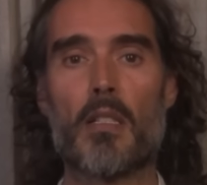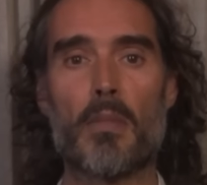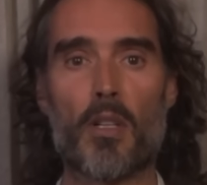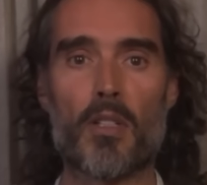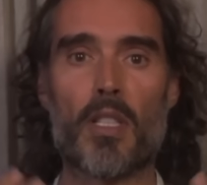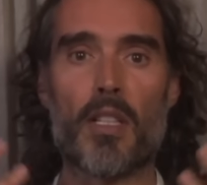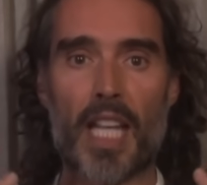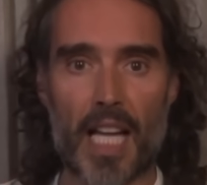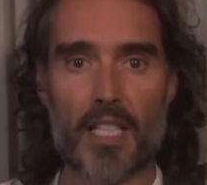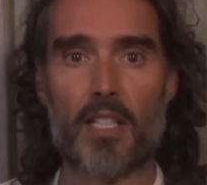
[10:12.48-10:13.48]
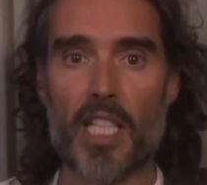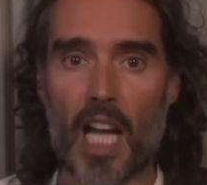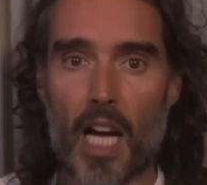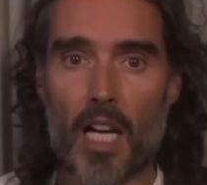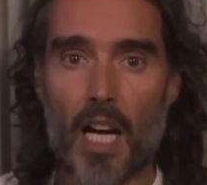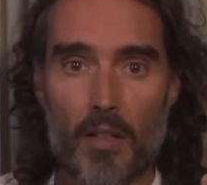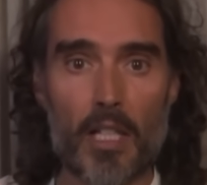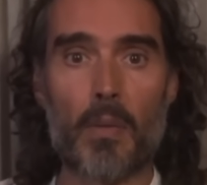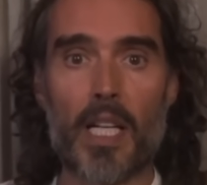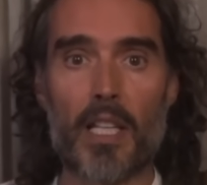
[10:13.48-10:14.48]
Because that's the
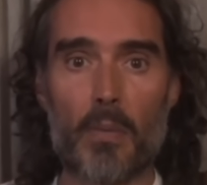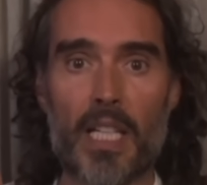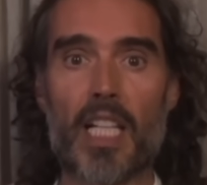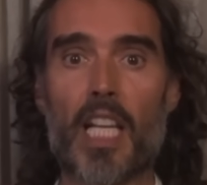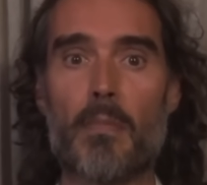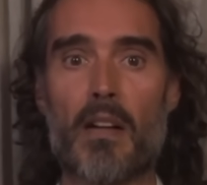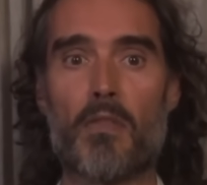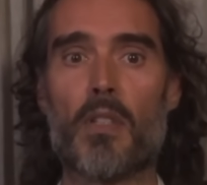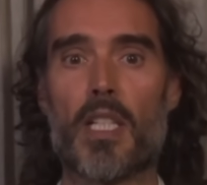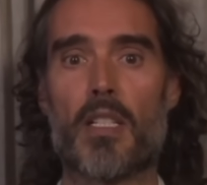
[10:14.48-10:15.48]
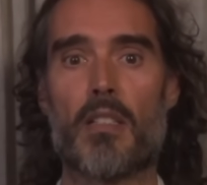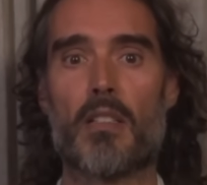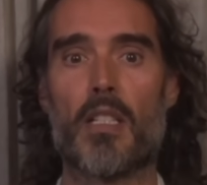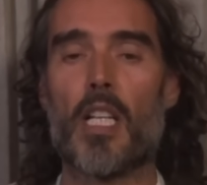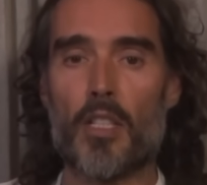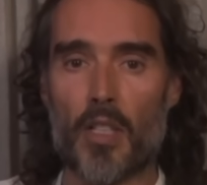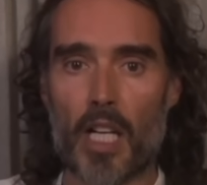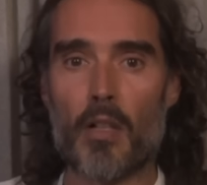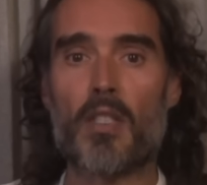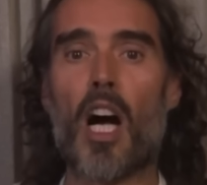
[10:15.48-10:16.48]
only way that we can keep our voice. You can
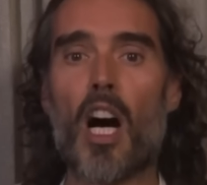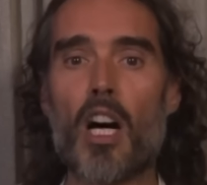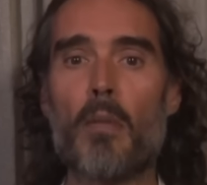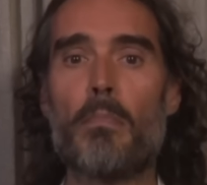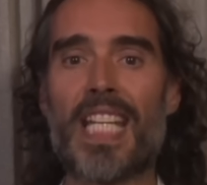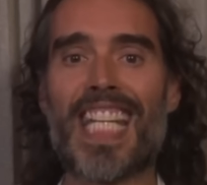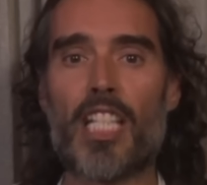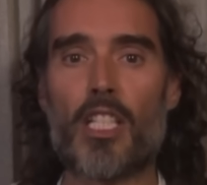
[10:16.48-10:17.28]
go to rb.rumble.com